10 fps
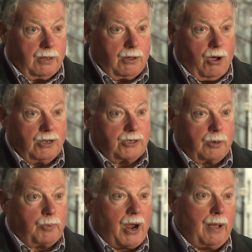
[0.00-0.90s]
causing
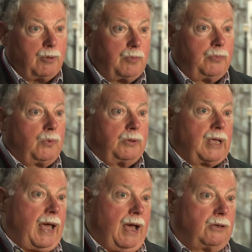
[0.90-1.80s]
a problem with
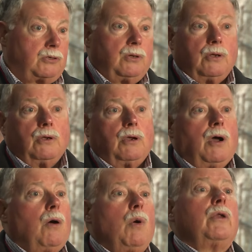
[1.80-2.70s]
the house,
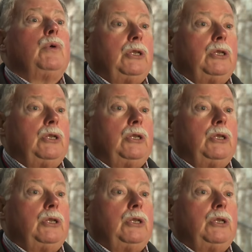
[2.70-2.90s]
uh, what do we